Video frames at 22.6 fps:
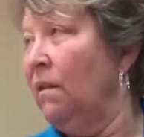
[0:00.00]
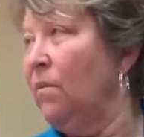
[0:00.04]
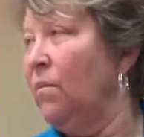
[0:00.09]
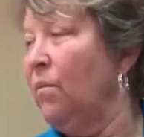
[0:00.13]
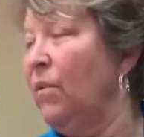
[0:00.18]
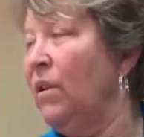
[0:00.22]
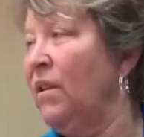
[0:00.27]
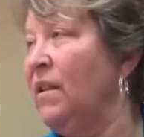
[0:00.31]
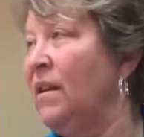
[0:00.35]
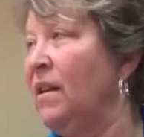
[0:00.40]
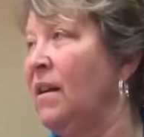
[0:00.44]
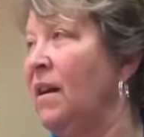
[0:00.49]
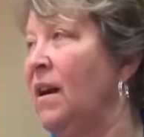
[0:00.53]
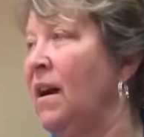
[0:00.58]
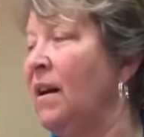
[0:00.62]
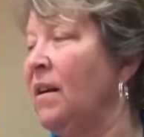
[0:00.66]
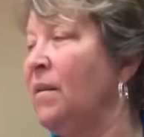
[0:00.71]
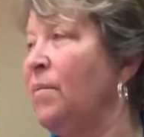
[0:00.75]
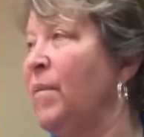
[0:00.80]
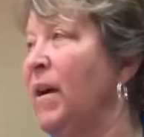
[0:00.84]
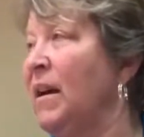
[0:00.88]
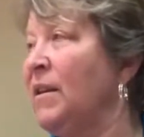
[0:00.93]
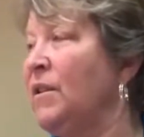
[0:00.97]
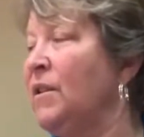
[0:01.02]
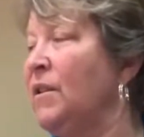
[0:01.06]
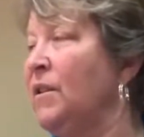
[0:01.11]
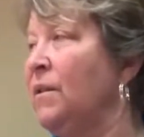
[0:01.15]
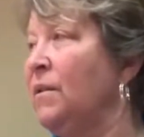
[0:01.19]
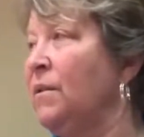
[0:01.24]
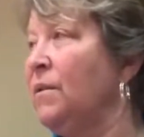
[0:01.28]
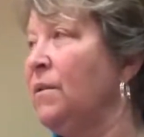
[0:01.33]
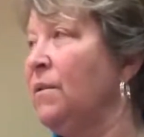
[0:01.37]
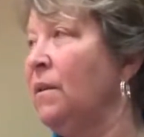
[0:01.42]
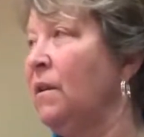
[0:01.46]
Bring the neck back to
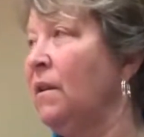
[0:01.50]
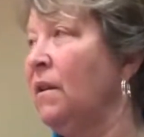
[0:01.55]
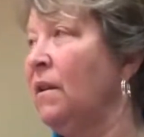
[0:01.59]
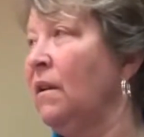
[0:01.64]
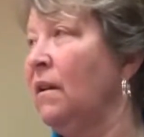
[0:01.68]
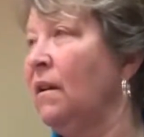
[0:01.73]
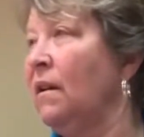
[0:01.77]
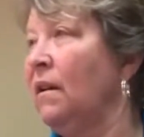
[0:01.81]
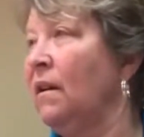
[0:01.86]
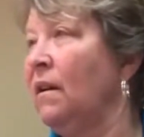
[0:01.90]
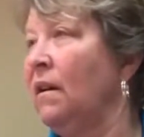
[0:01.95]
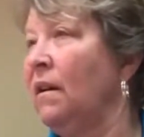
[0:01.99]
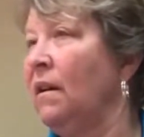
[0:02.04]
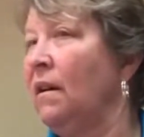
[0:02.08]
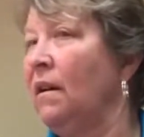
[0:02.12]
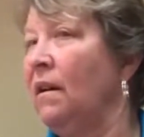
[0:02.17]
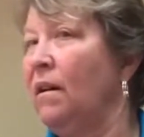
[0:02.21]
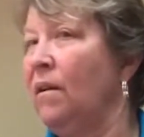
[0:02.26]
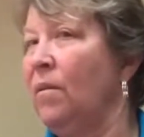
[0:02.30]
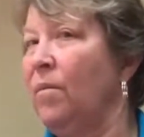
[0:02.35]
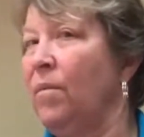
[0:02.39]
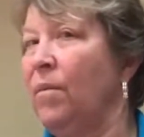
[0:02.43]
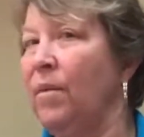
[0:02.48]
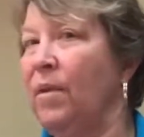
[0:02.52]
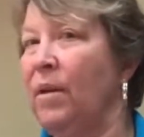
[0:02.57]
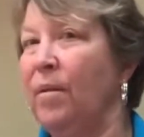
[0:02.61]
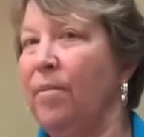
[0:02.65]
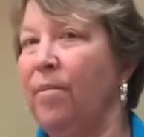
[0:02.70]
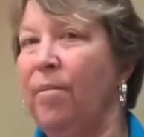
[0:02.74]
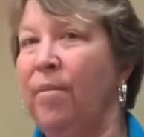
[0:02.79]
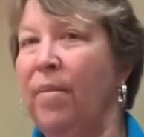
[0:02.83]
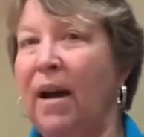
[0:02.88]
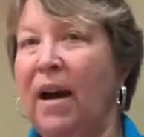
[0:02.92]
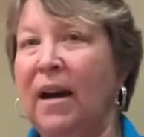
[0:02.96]
neutral, bring
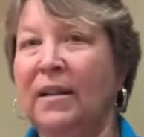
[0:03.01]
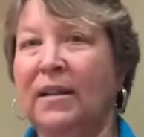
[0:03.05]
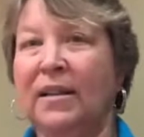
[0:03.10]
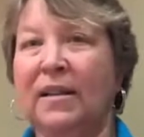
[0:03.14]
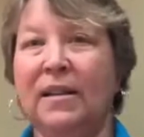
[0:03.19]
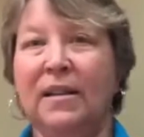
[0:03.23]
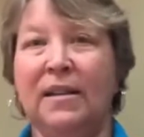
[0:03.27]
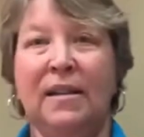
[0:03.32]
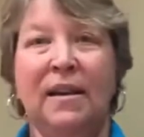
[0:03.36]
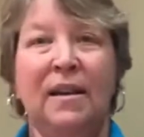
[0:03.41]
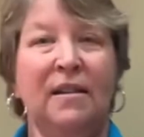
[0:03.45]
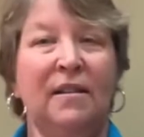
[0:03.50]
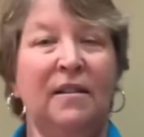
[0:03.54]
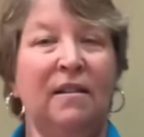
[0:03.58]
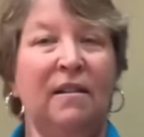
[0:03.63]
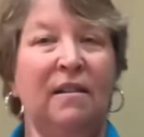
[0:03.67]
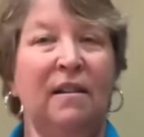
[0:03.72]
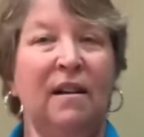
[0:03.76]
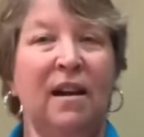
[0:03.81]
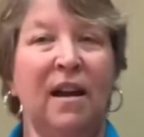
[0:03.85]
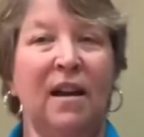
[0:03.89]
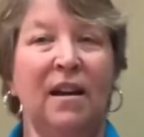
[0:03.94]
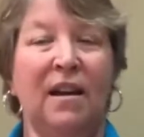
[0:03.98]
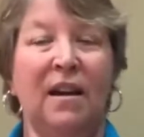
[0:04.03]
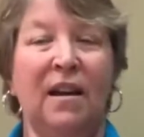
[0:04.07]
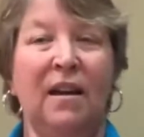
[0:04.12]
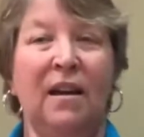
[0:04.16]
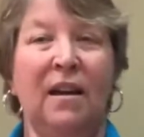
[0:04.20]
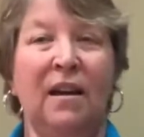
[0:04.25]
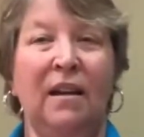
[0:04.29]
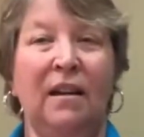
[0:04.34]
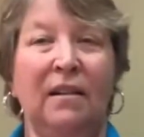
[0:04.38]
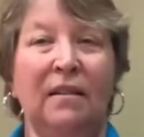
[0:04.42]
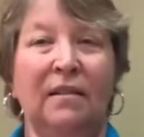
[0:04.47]
it back to the center, and
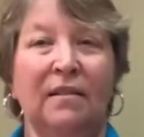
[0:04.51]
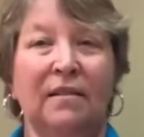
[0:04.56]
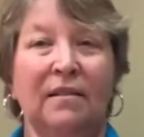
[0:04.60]
inhale,